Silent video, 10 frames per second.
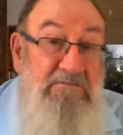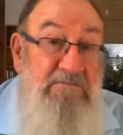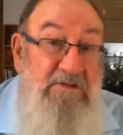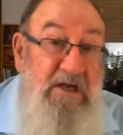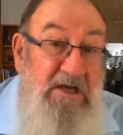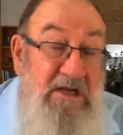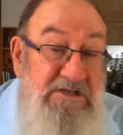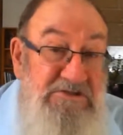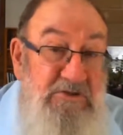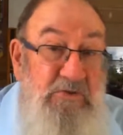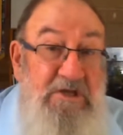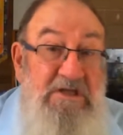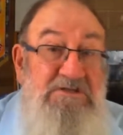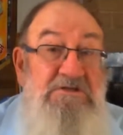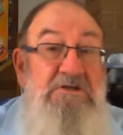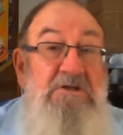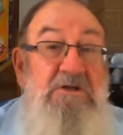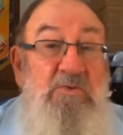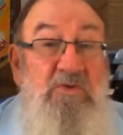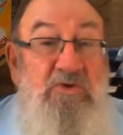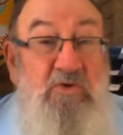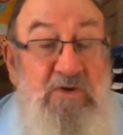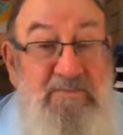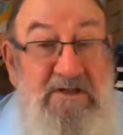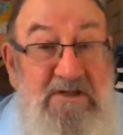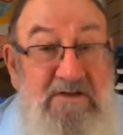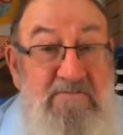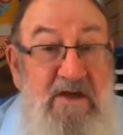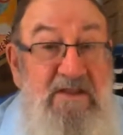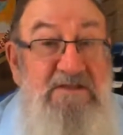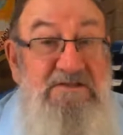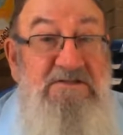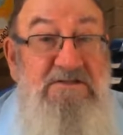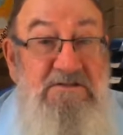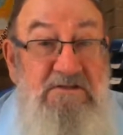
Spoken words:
young kids, school kids, would talk about their mothers